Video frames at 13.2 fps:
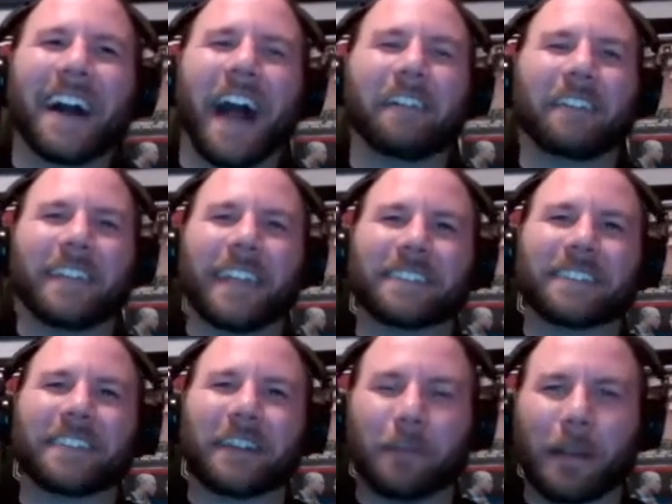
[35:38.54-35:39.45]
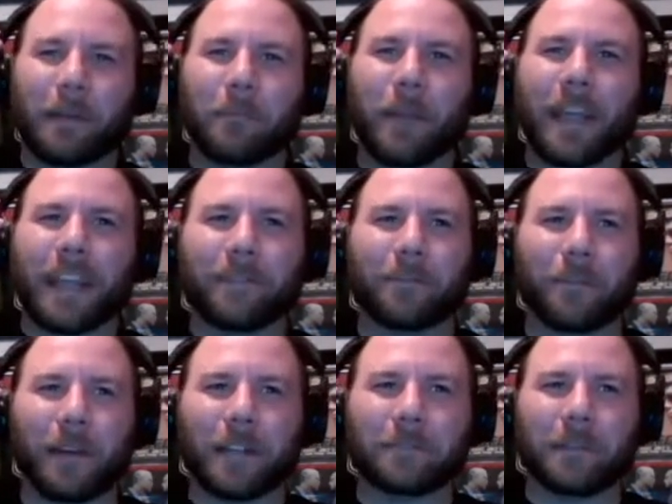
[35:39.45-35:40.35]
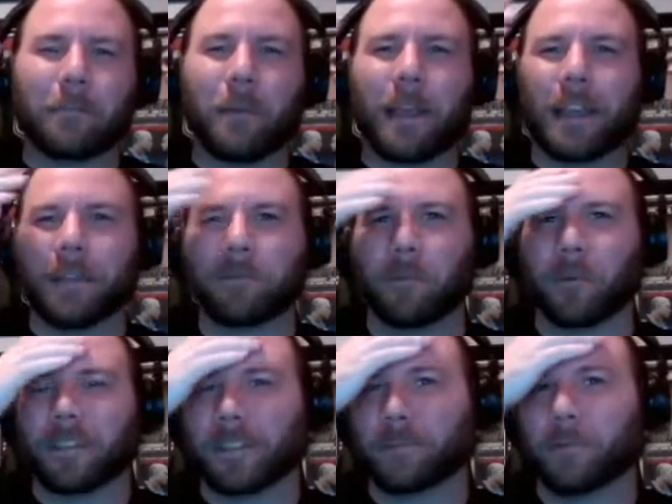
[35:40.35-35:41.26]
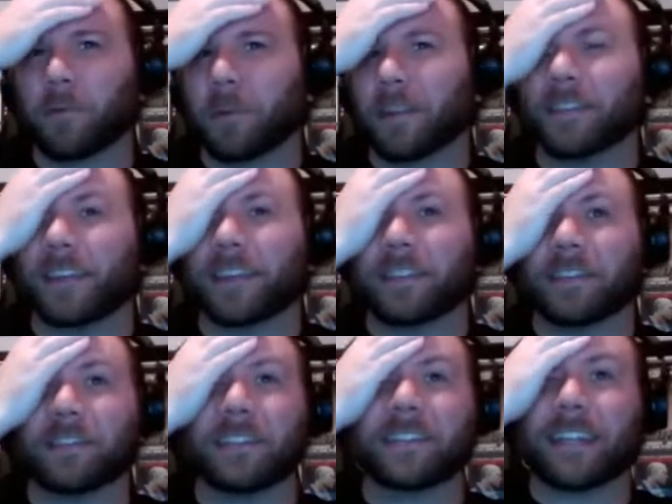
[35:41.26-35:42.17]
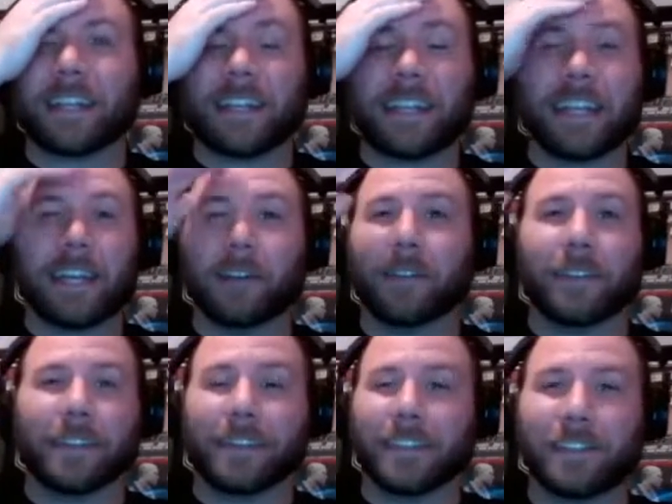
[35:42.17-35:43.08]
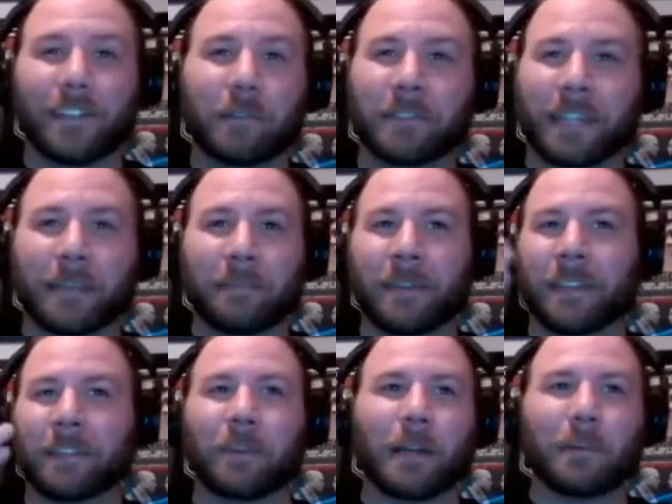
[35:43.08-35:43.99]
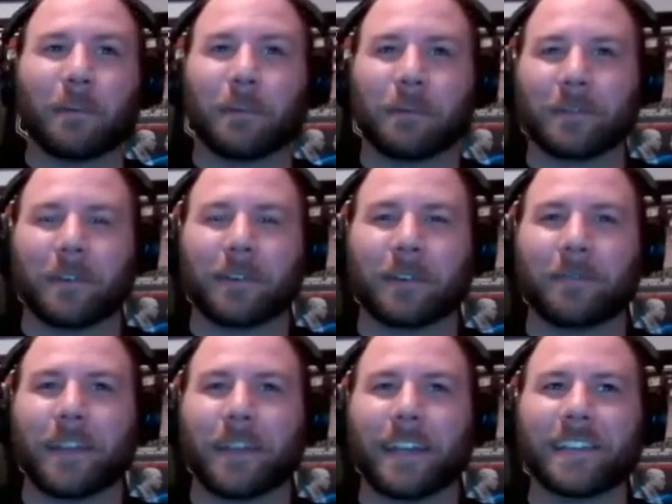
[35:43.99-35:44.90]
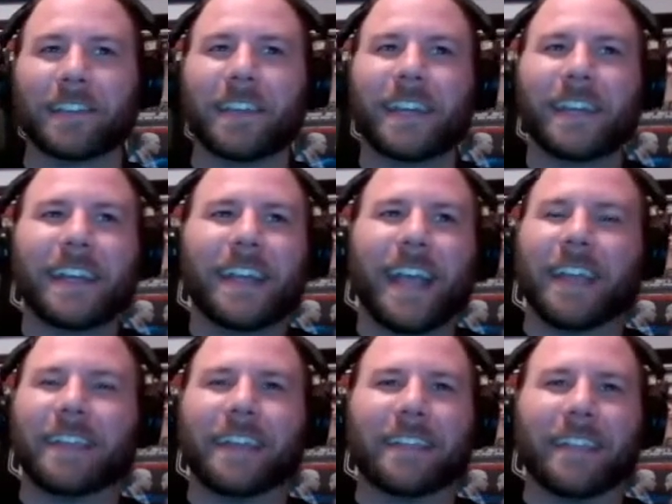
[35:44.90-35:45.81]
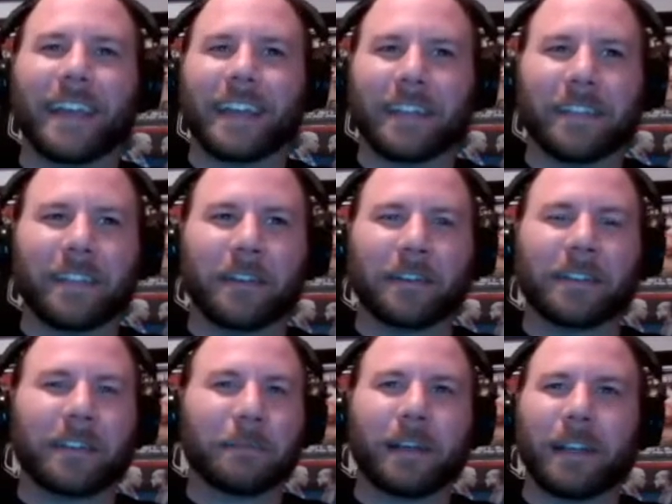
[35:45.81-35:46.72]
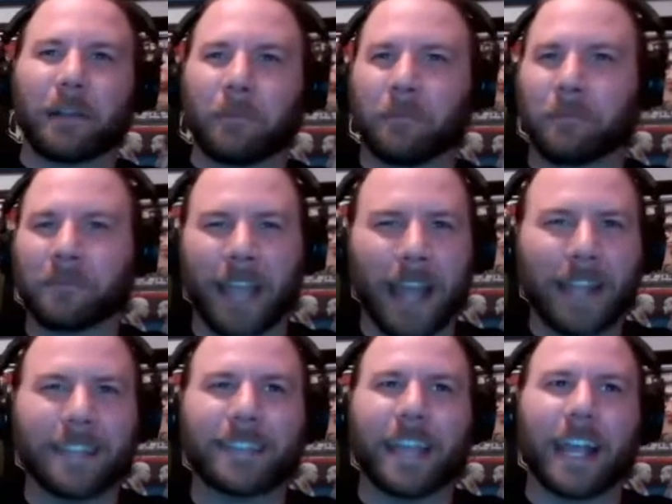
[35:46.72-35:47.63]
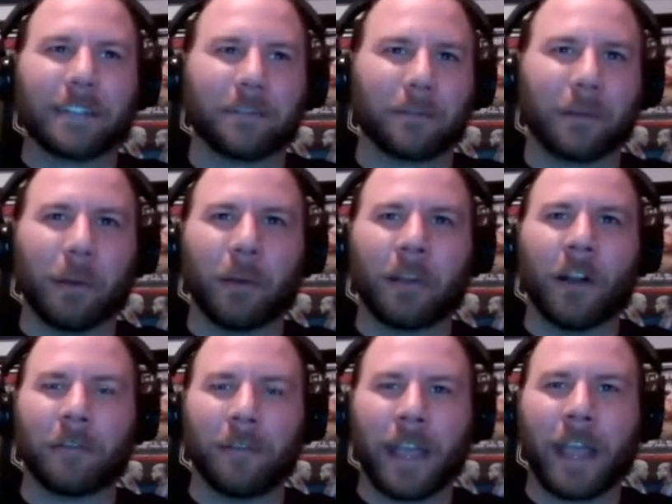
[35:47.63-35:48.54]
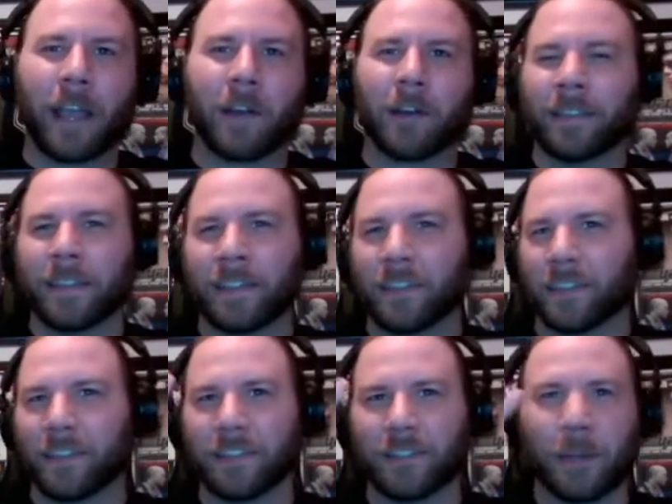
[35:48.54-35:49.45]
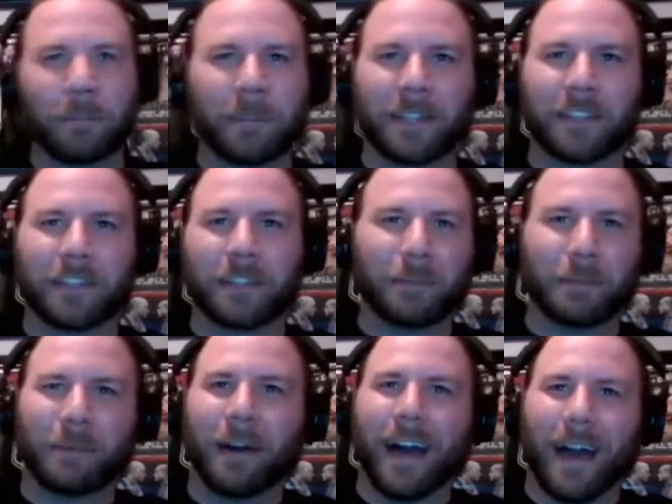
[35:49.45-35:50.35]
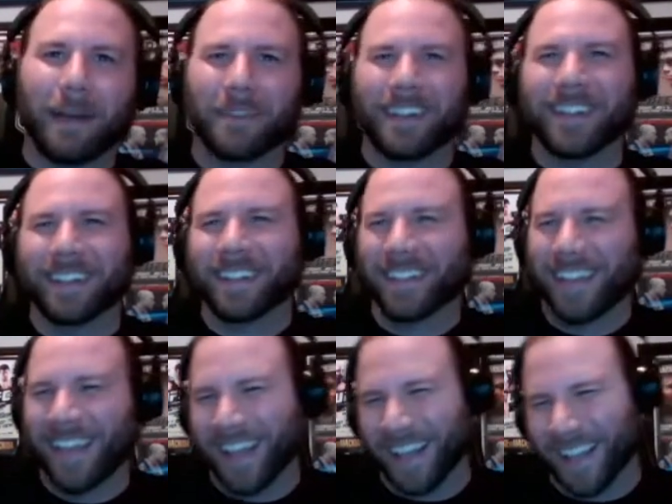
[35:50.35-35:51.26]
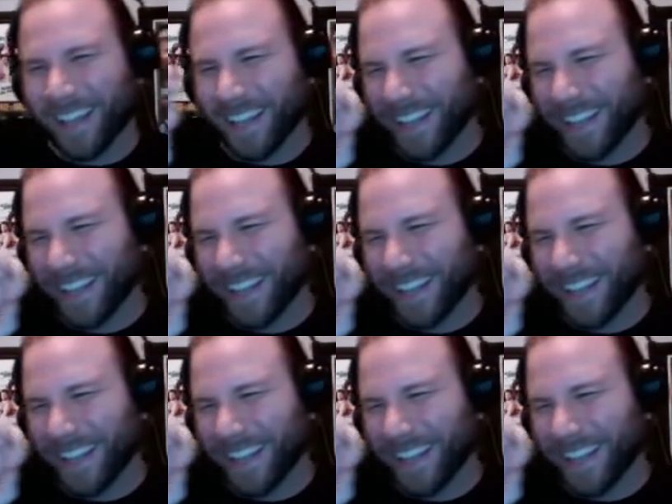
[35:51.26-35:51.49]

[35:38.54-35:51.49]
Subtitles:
I mean, that's like what I'm waiting for. That's what I'm waiting for at this point. Is like they're just gonna kill it. Like this show's gonna be incredible from start to finish, and then like they're gonna be like 10 seconds from going off air, and then just something stupid will happen. Like